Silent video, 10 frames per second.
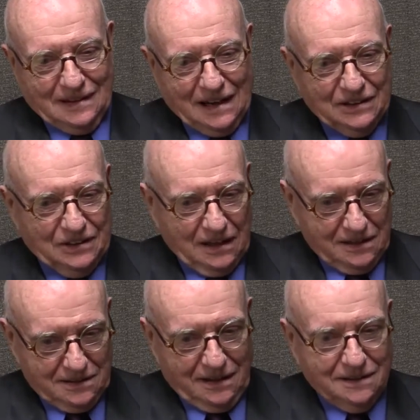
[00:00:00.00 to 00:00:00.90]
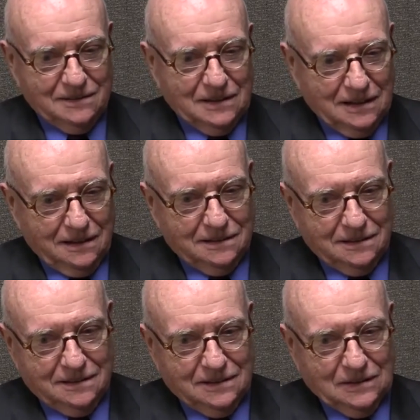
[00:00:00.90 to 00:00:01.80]
I think it
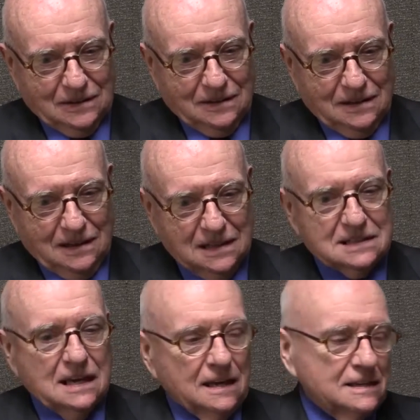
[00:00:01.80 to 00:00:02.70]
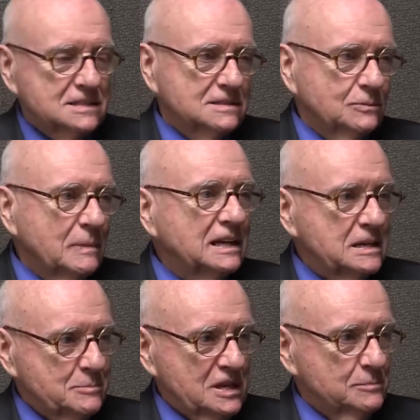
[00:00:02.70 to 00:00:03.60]
indicates to
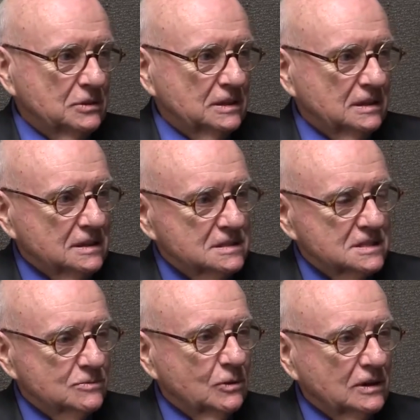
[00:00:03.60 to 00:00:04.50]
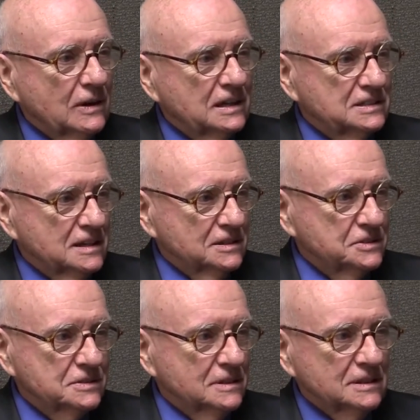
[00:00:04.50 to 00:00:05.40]
many people that this is what
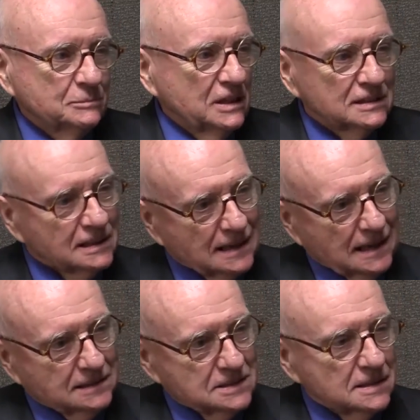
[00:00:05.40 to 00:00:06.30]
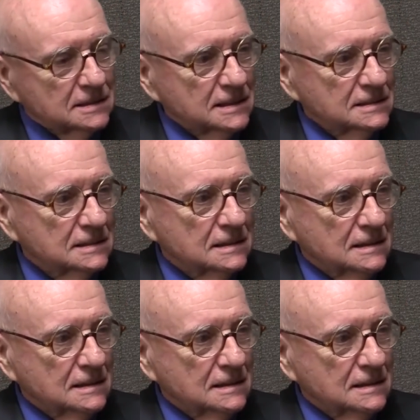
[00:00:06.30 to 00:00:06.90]
architecture is all about, and it's not.